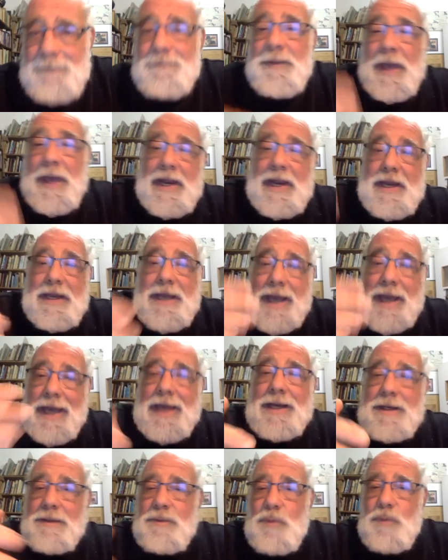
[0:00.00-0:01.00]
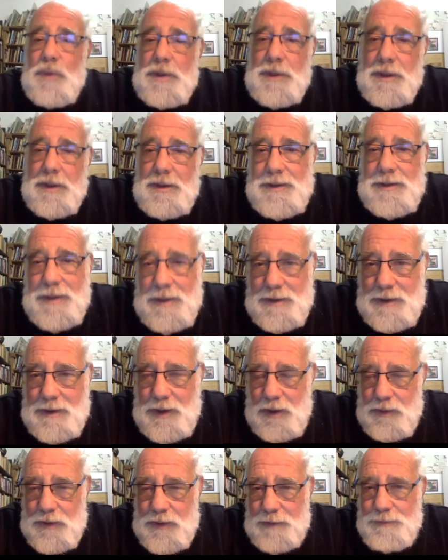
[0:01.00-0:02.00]
And again, what
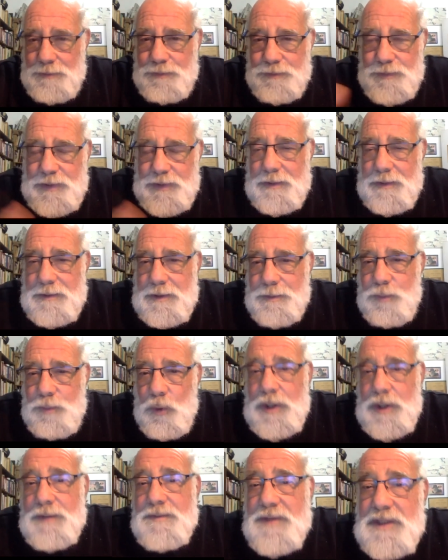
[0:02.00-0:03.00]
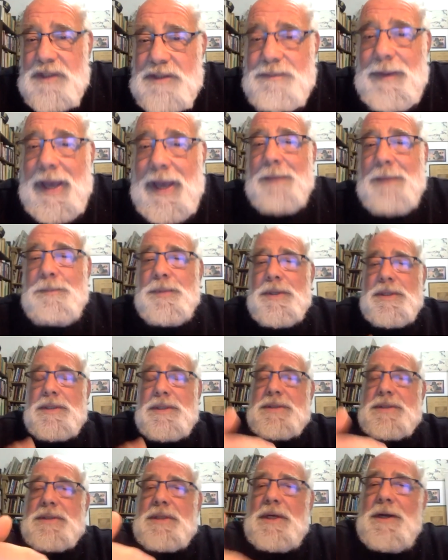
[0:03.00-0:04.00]
the point of this map
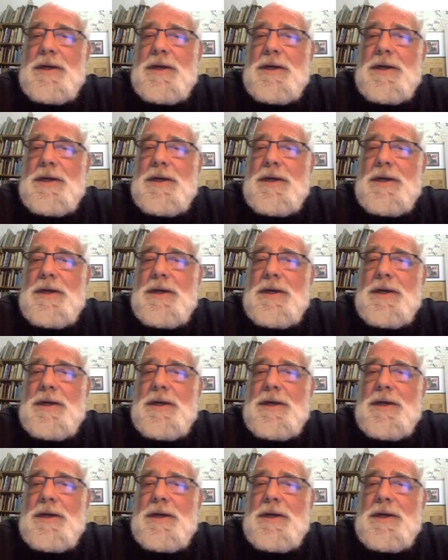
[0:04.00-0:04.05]
is